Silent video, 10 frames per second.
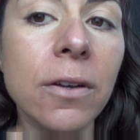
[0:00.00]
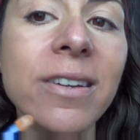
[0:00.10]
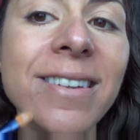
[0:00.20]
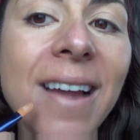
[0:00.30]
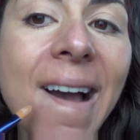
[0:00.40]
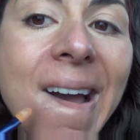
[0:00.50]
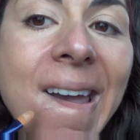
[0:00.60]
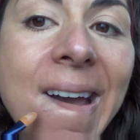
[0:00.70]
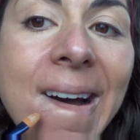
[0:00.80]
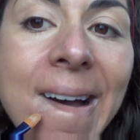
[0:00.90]
I've got a scar
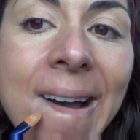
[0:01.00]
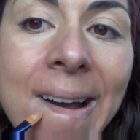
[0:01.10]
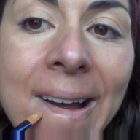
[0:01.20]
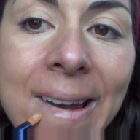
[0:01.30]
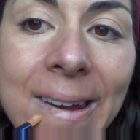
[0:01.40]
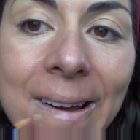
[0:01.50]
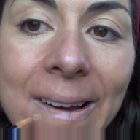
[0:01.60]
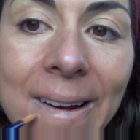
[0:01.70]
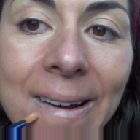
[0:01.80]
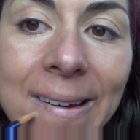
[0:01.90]
here,
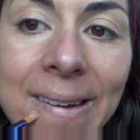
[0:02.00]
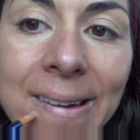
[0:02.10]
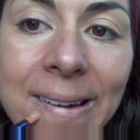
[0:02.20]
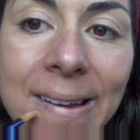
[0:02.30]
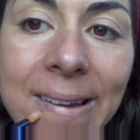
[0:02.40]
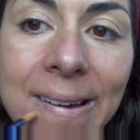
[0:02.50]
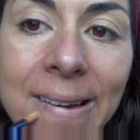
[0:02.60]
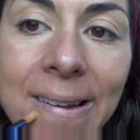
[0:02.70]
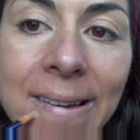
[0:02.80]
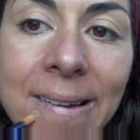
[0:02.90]
so I just need
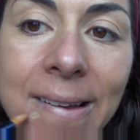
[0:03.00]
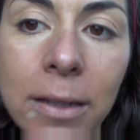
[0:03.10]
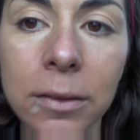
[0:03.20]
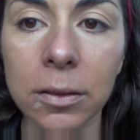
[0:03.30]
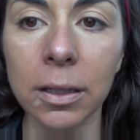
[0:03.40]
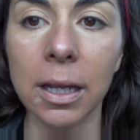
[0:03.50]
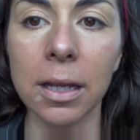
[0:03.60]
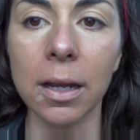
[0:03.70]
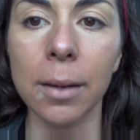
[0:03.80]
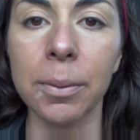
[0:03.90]
to
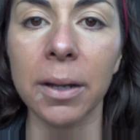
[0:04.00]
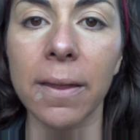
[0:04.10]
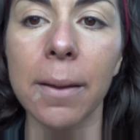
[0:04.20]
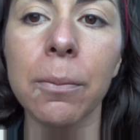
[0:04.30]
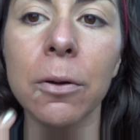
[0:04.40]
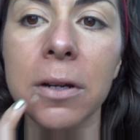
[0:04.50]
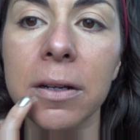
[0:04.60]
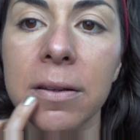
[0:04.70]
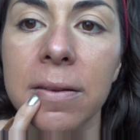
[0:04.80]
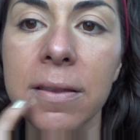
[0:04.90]
get a bit of that
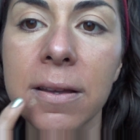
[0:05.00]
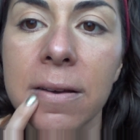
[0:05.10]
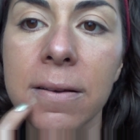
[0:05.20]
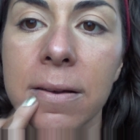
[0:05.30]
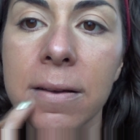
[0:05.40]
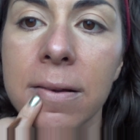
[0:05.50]
product in there.